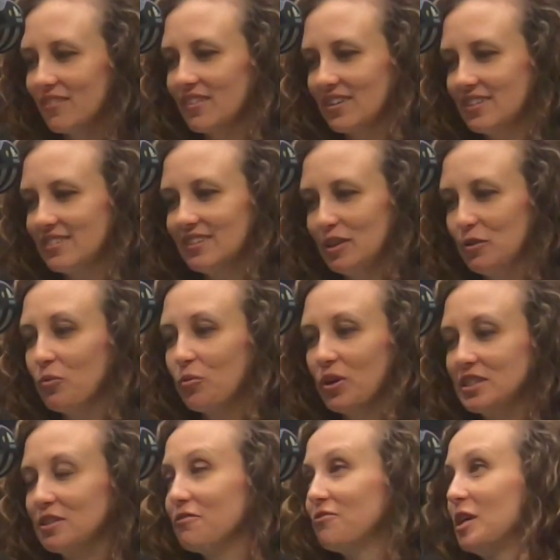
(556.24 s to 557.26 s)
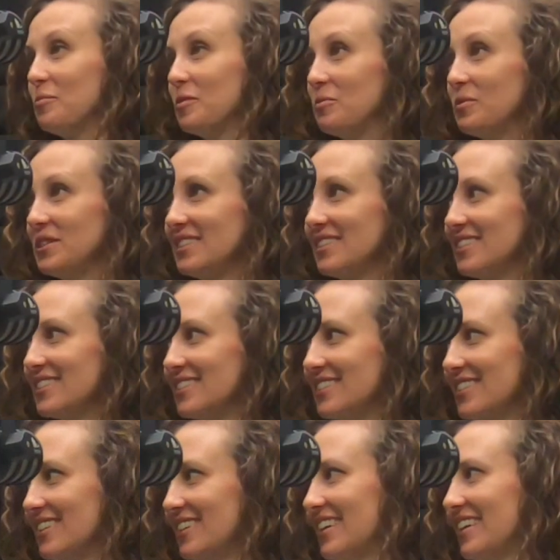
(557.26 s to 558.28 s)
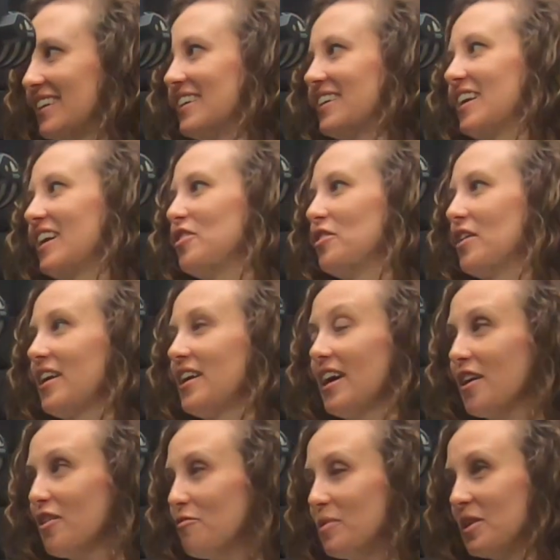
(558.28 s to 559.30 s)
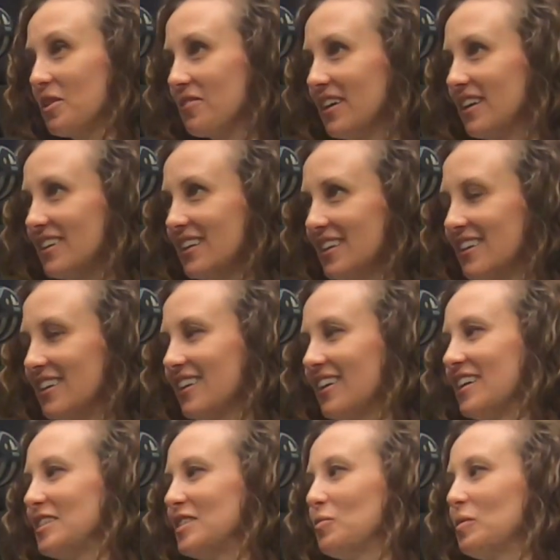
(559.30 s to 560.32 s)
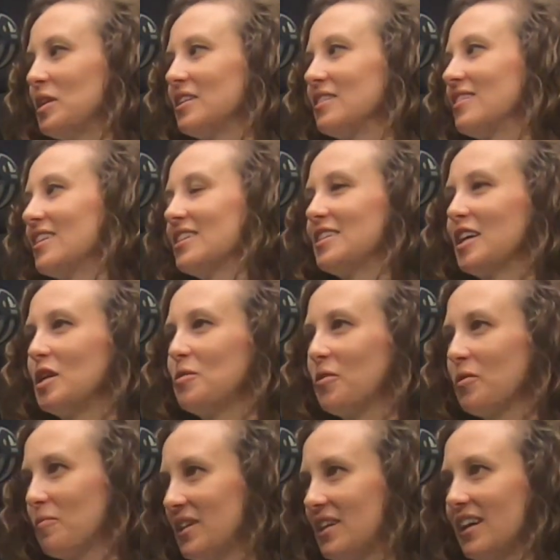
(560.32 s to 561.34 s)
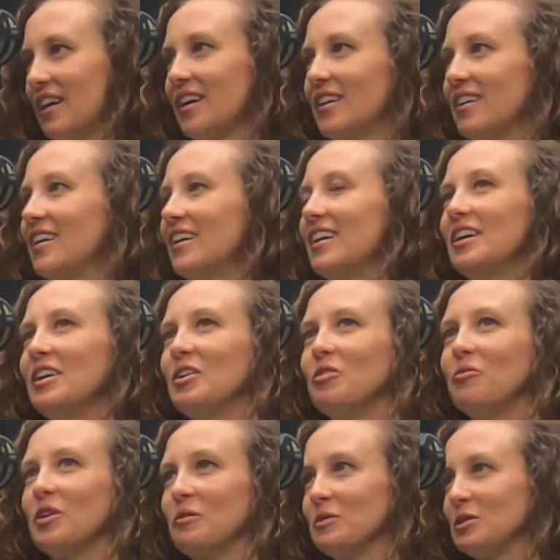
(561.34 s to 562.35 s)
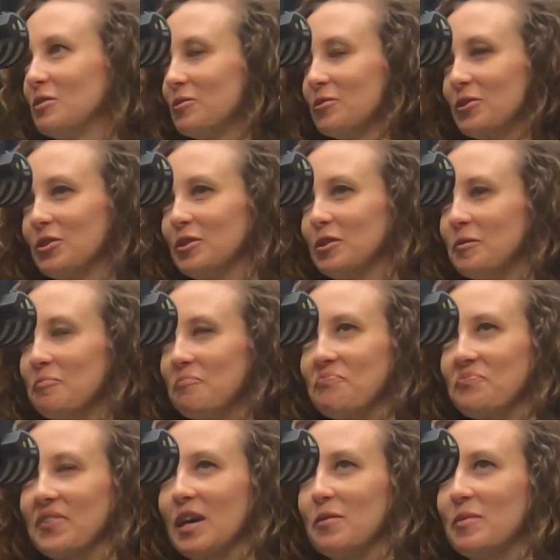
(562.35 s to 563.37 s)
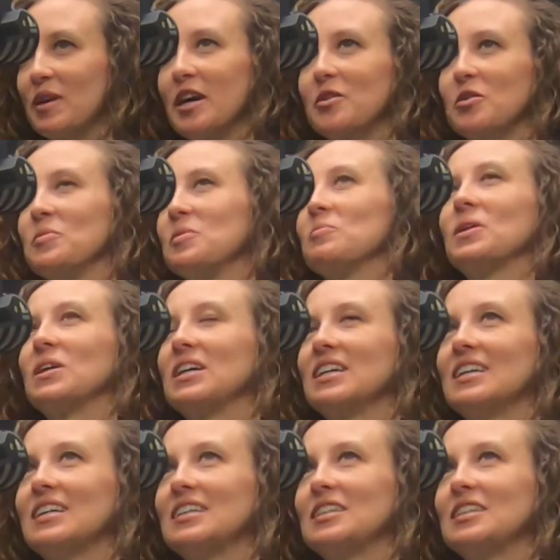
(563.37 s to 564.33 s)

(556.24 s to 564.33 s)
it was a family business, and I have been around it, and I spent a lot of time with my dad when I was a little girl. I mean, I remember...